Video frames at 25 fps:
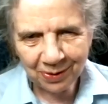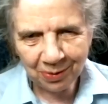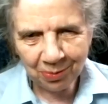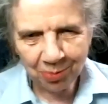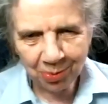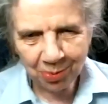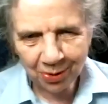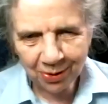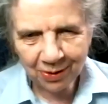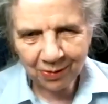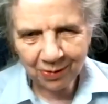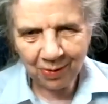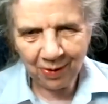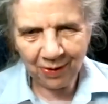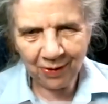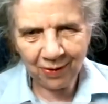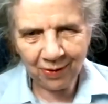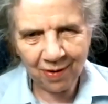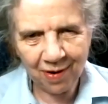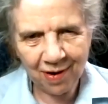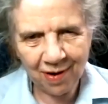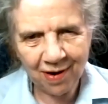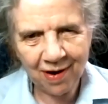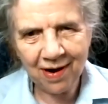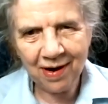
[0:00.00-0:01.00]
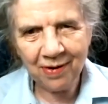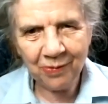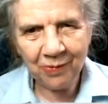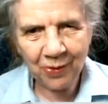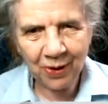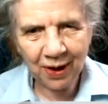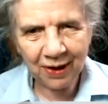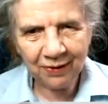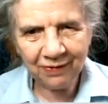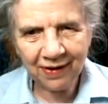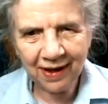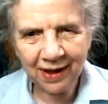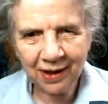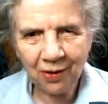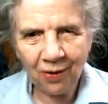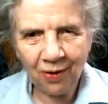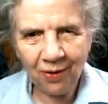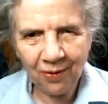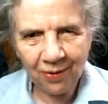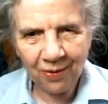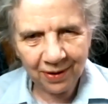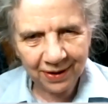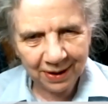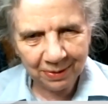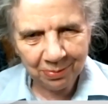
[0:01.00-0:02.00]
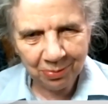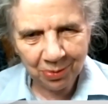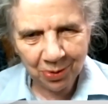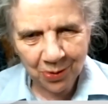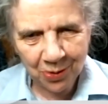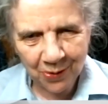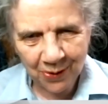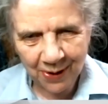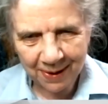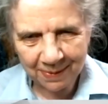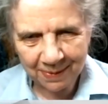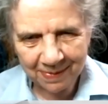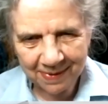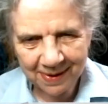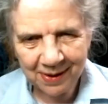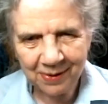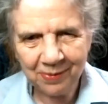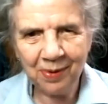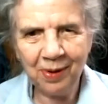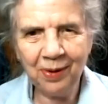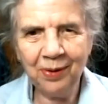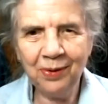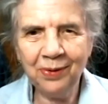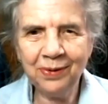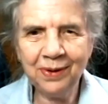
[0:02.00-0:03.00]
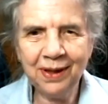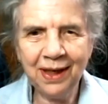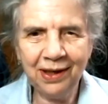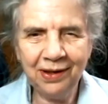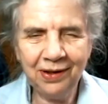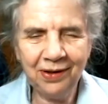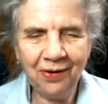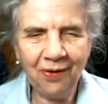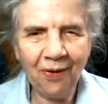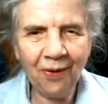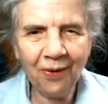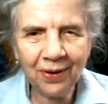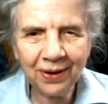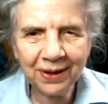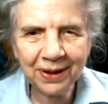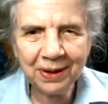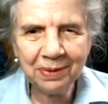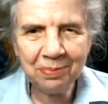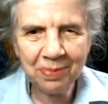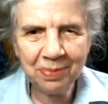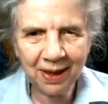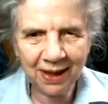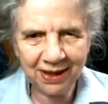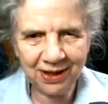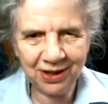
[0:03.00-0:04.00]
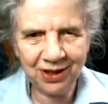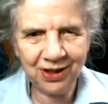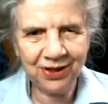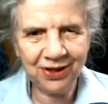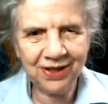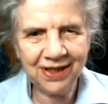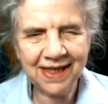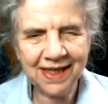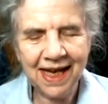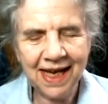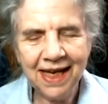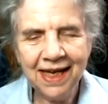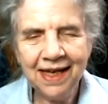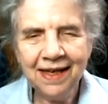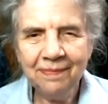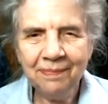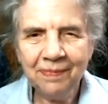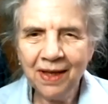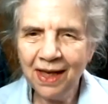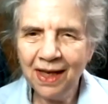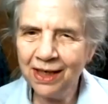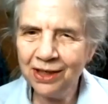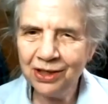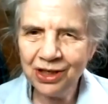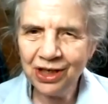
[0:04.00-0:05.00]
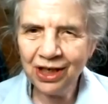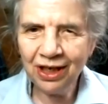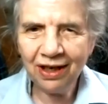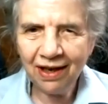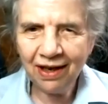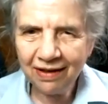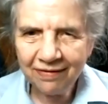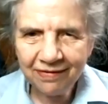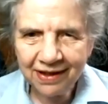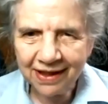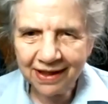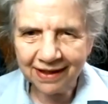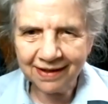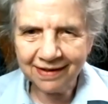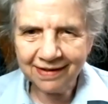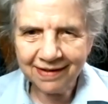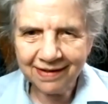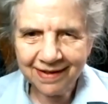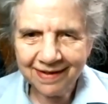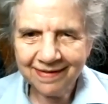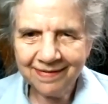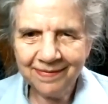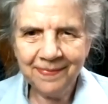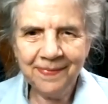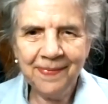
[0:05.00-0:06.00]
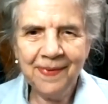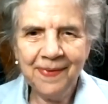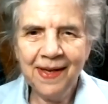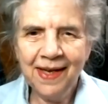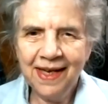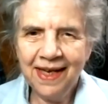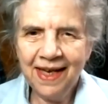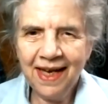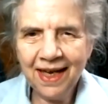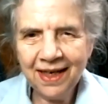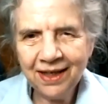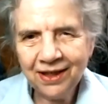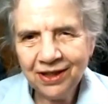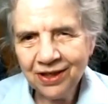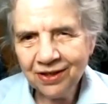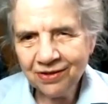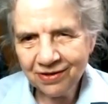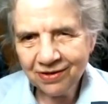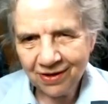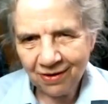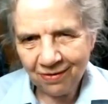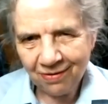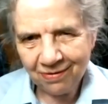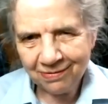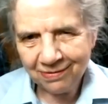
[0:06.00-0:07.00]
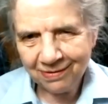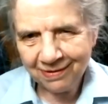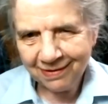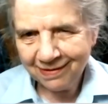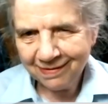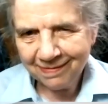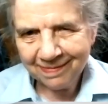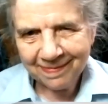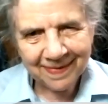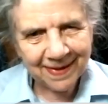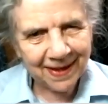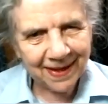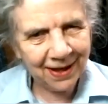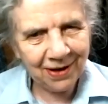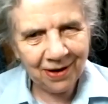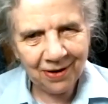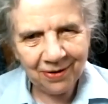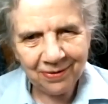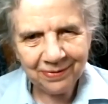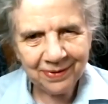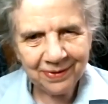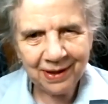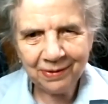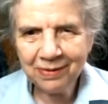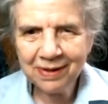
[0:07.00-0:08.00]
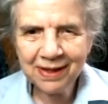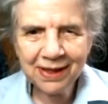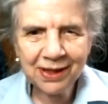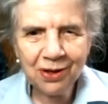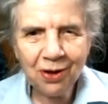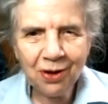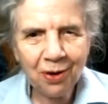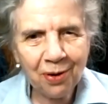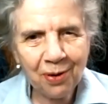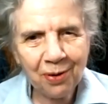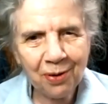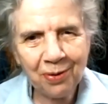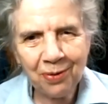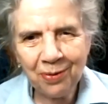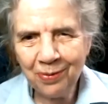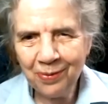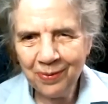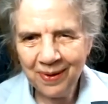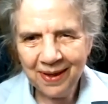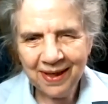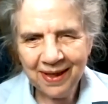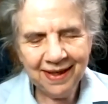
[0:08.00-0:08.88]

the book with her. We read all the poems, we looked at all the pictures, and she loved it. 8 years old. You know, there was no,